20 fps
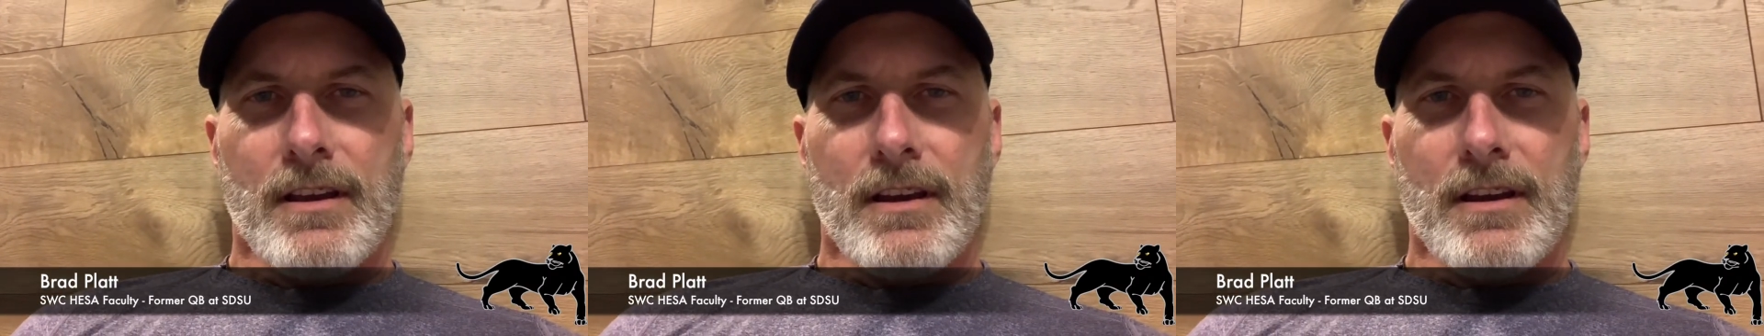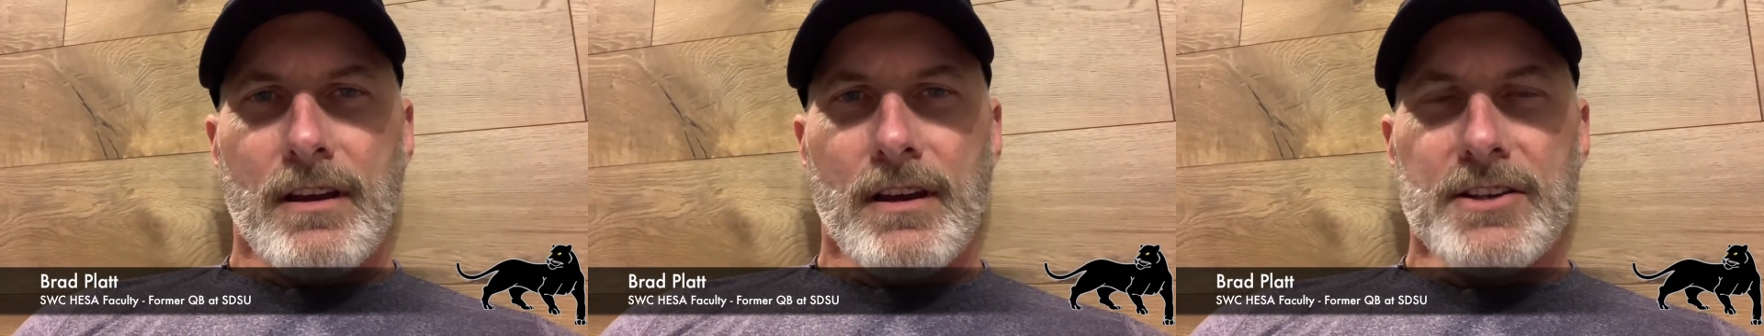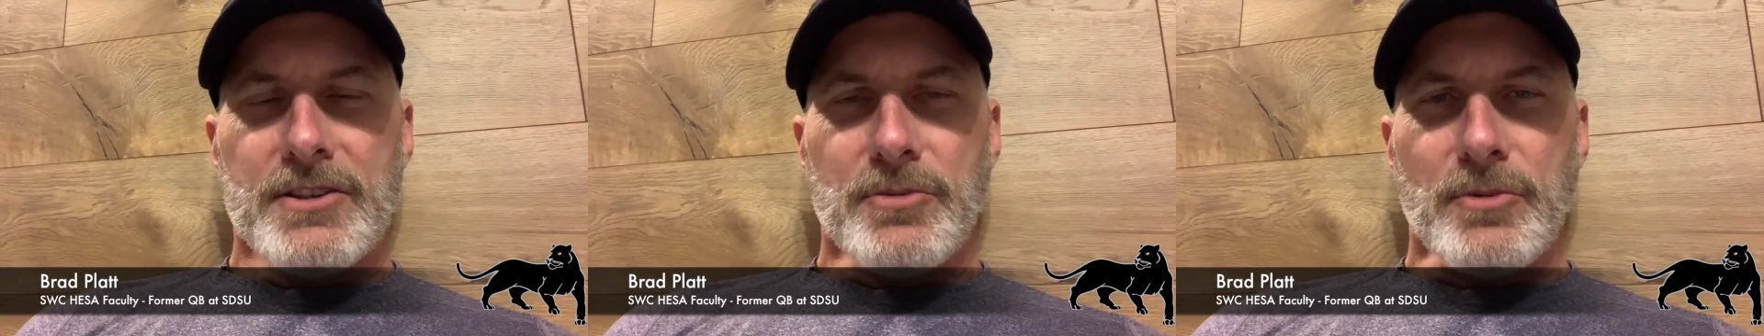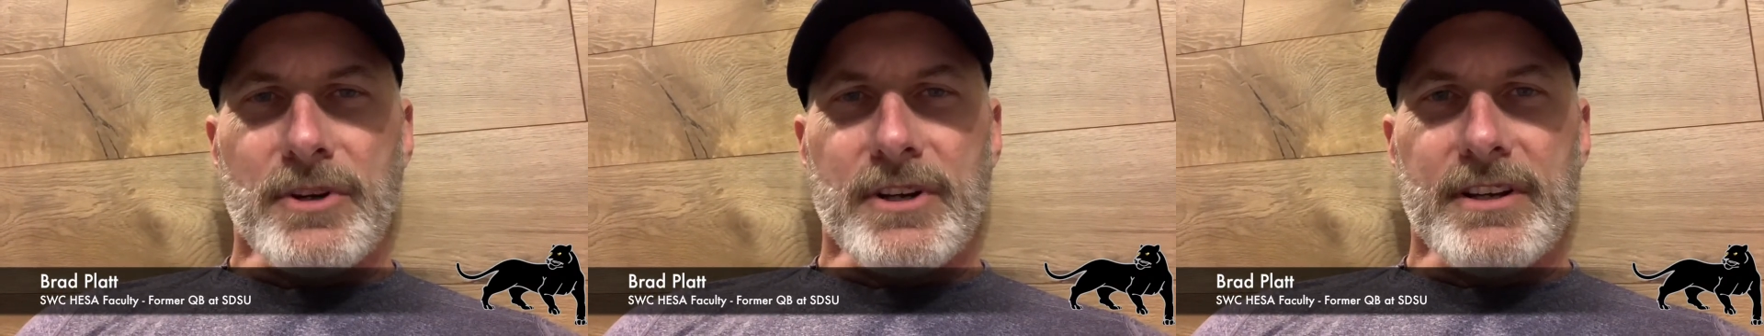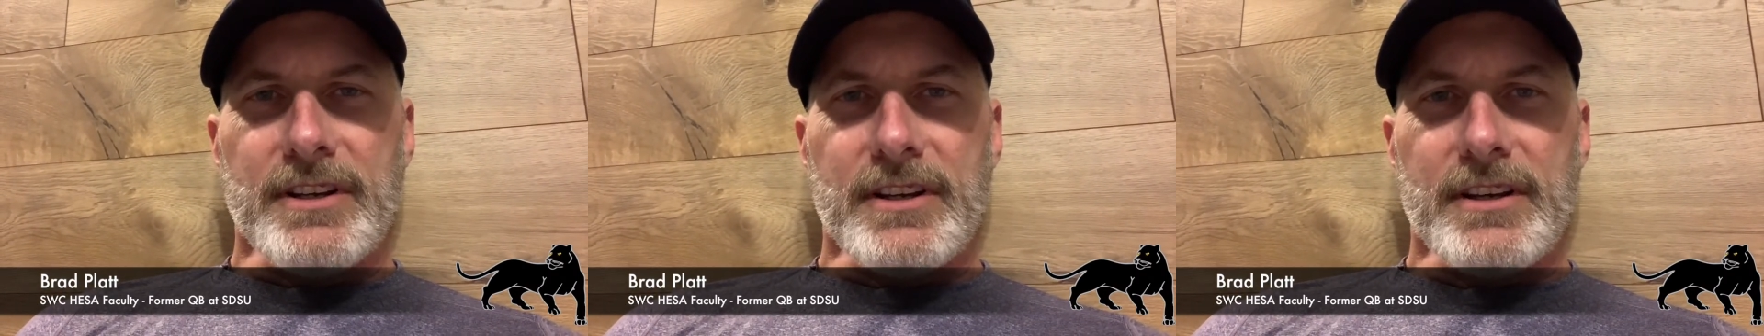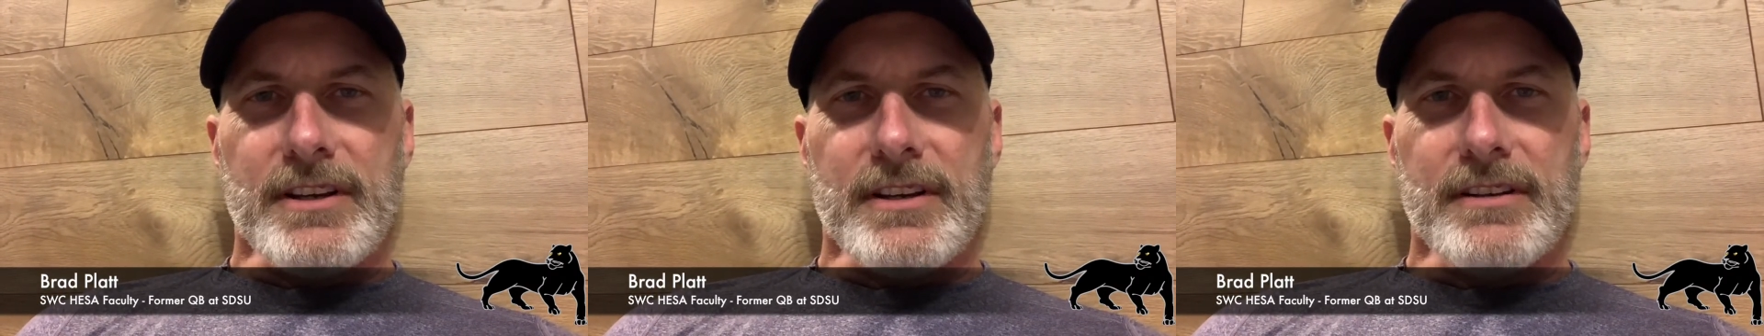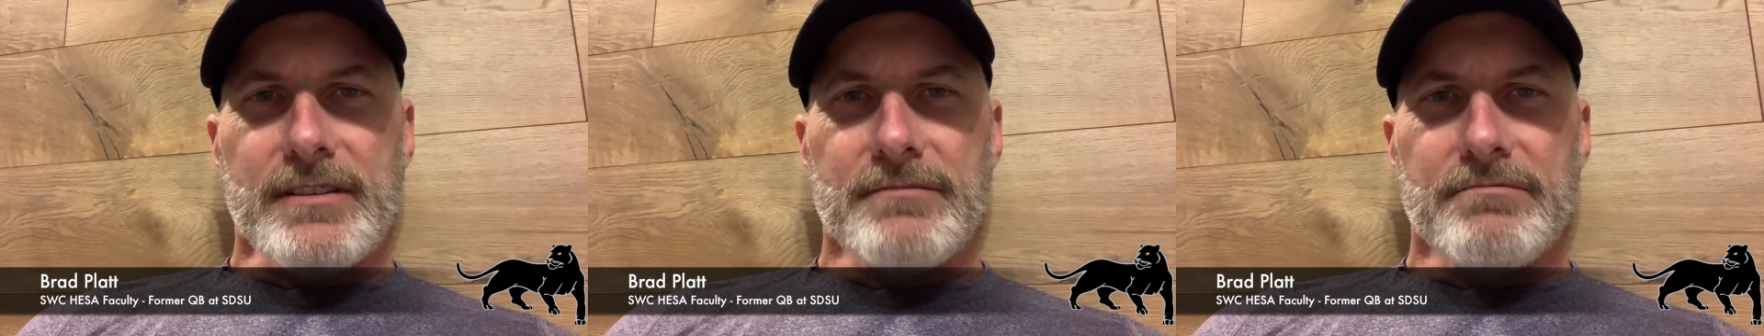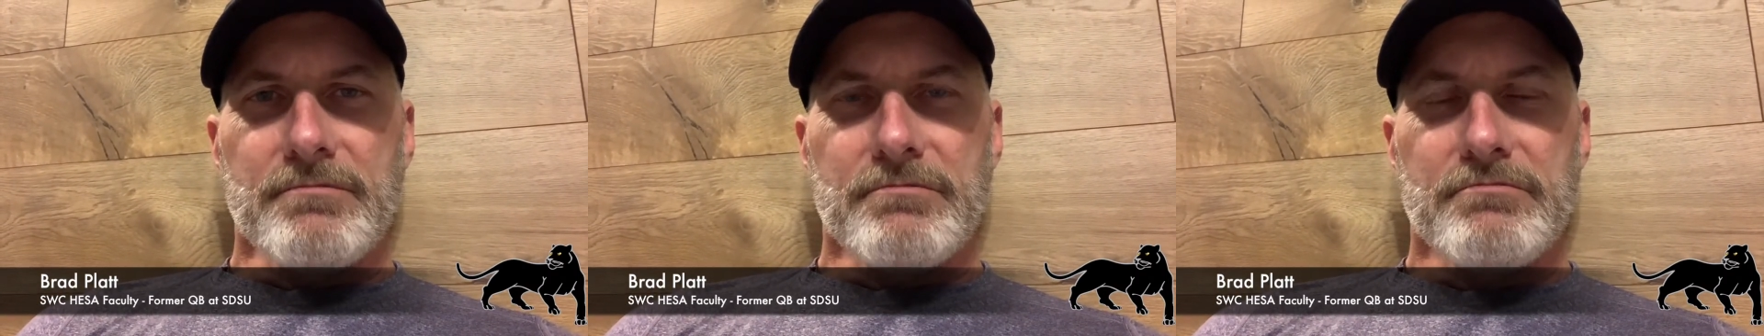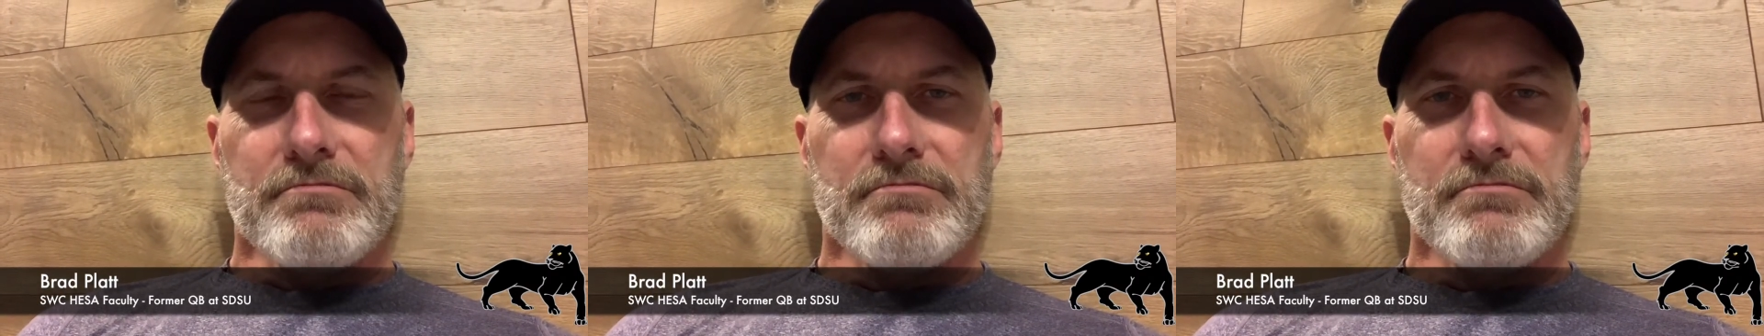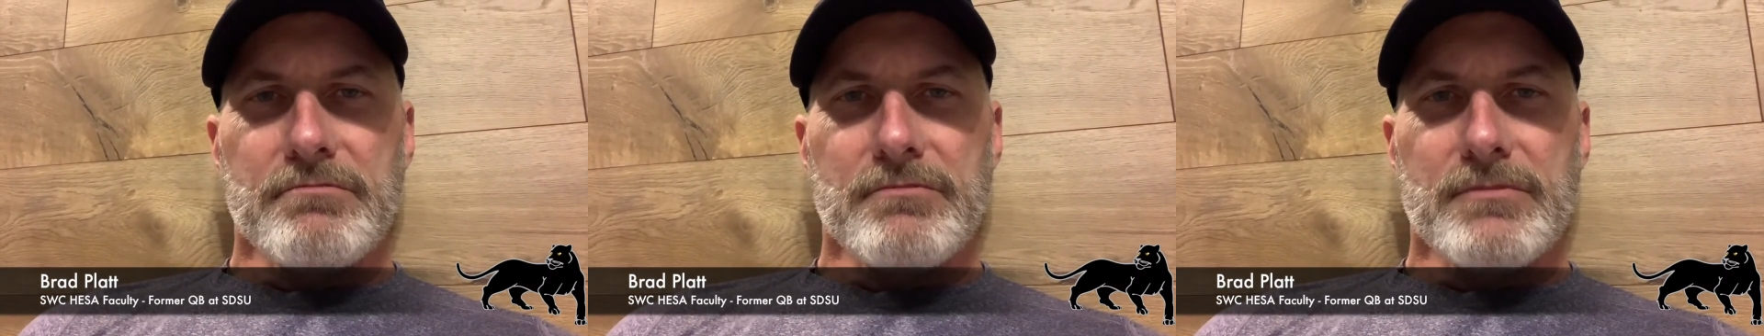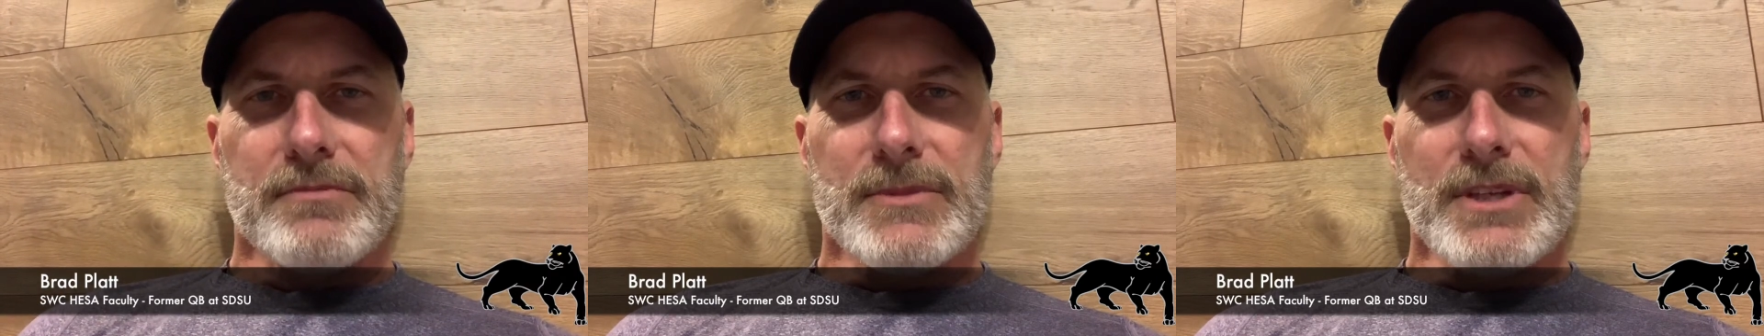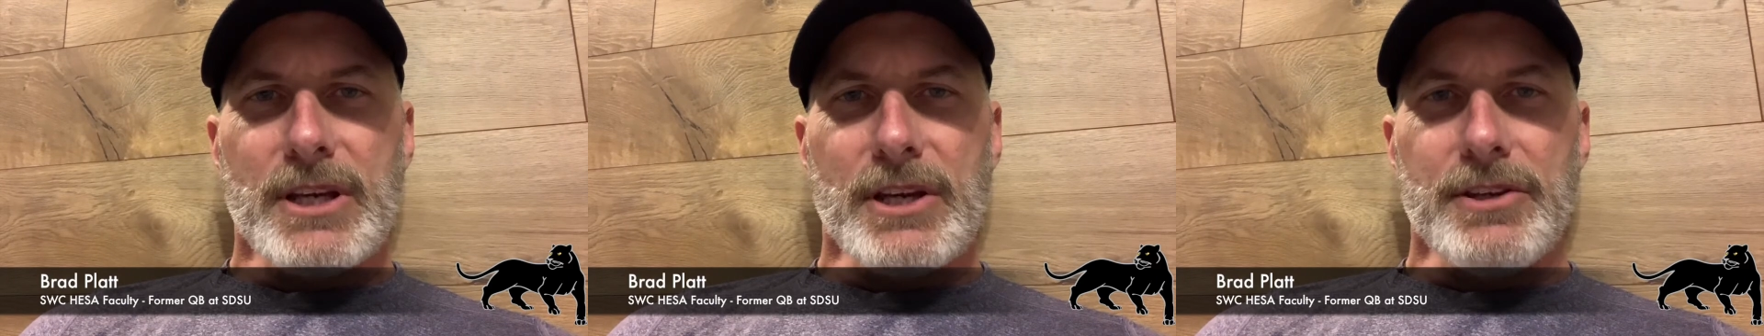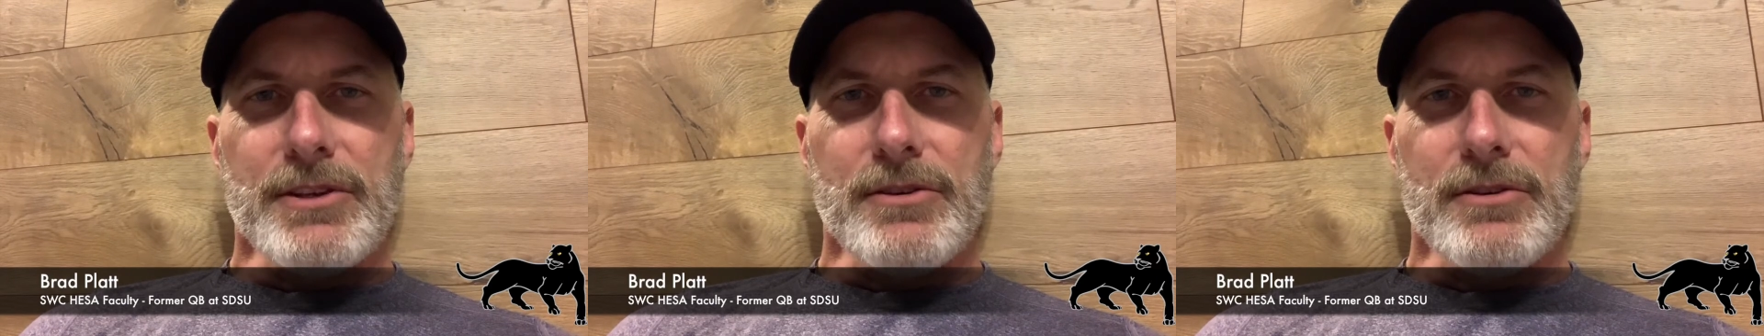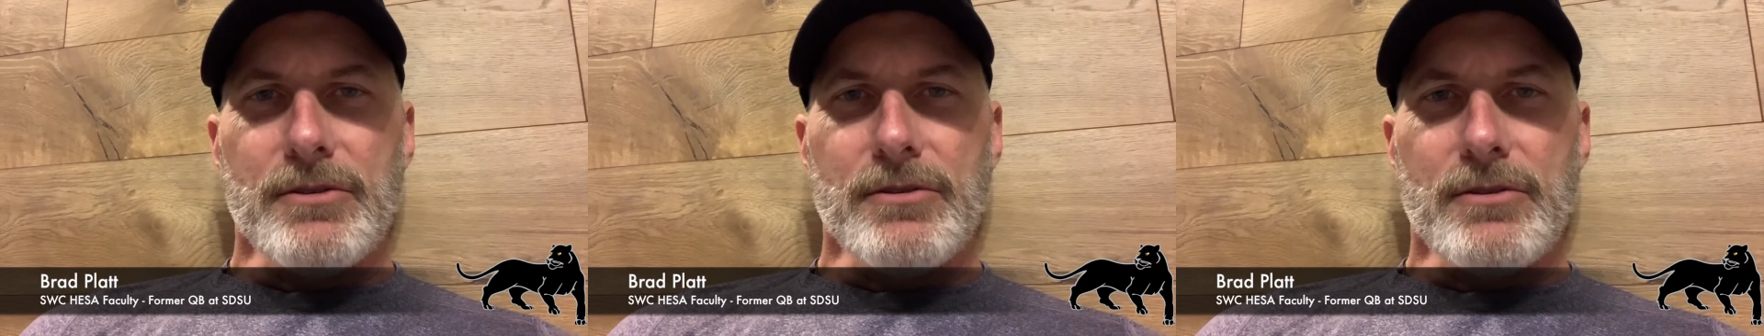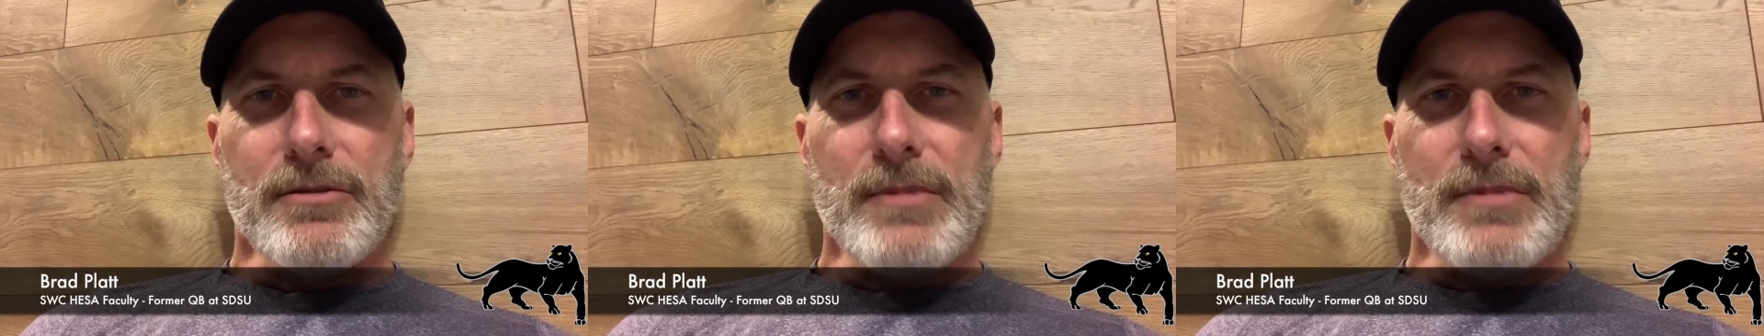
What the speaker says: just wanted to tell you